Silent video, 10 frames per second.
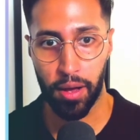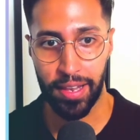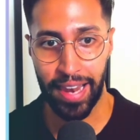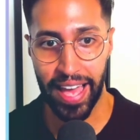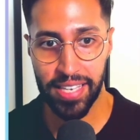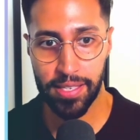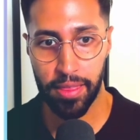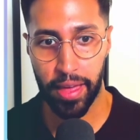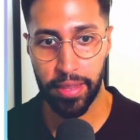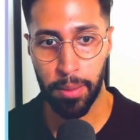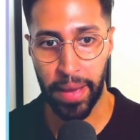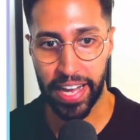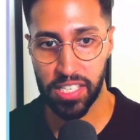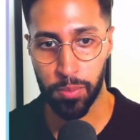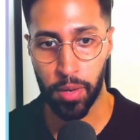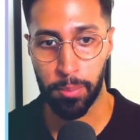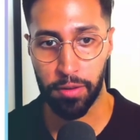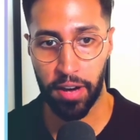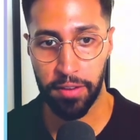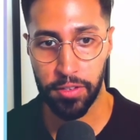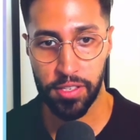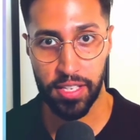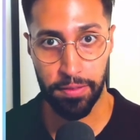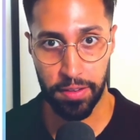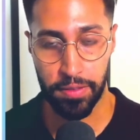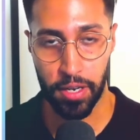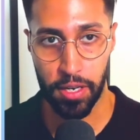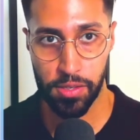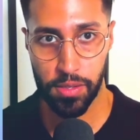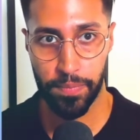less than the maximum number of ovens they've given us.